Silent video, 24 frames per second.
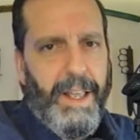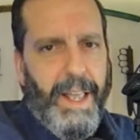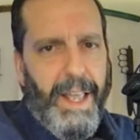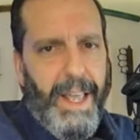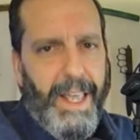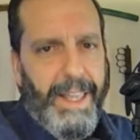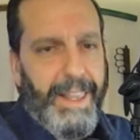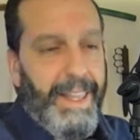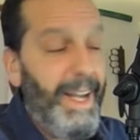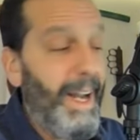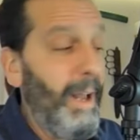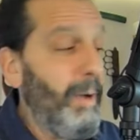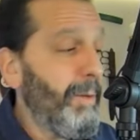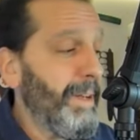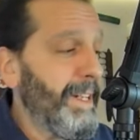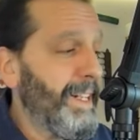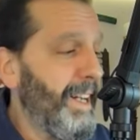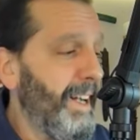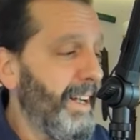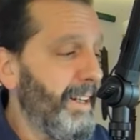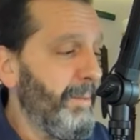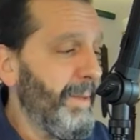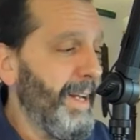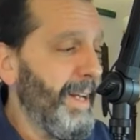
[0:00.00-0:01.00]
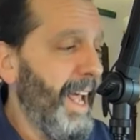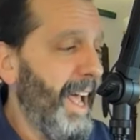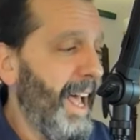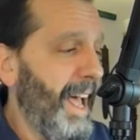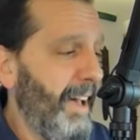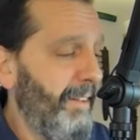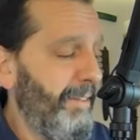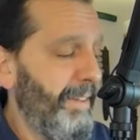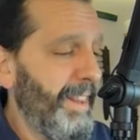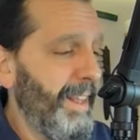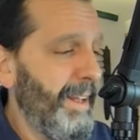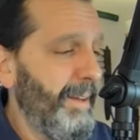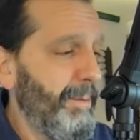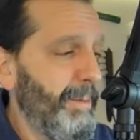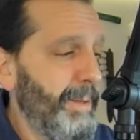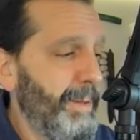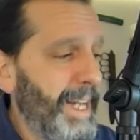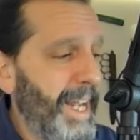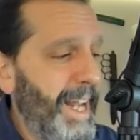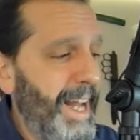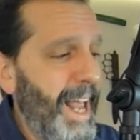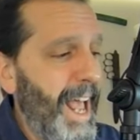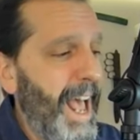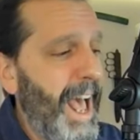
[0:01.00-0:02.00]
and then I would cut them in half and they would
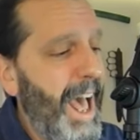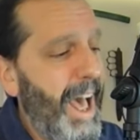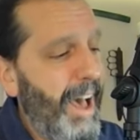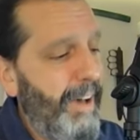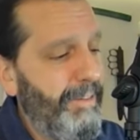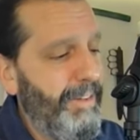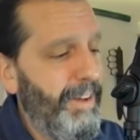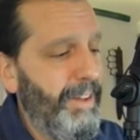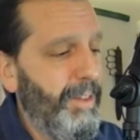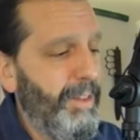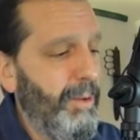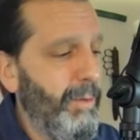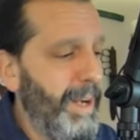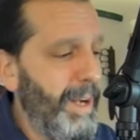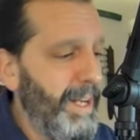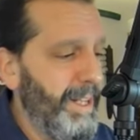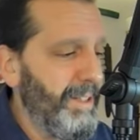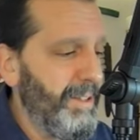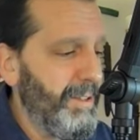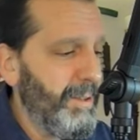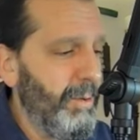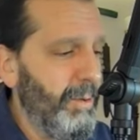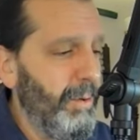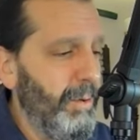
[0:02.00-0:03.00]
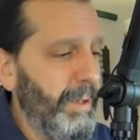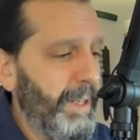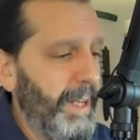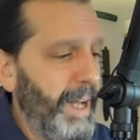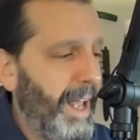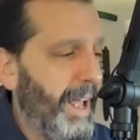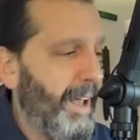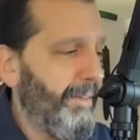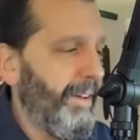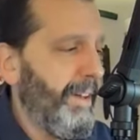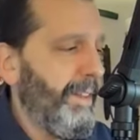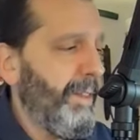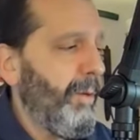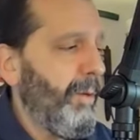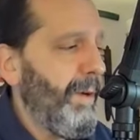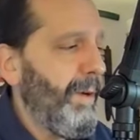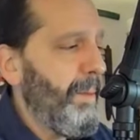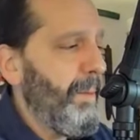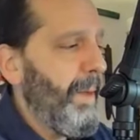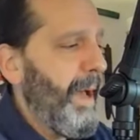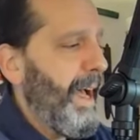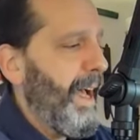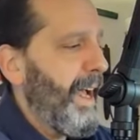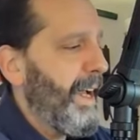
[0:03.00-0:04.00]
get half on the way to school and half on the
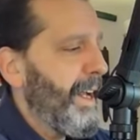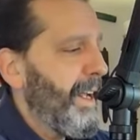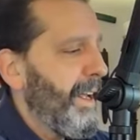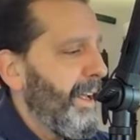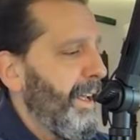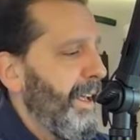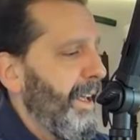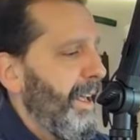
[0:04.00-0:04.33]
way back.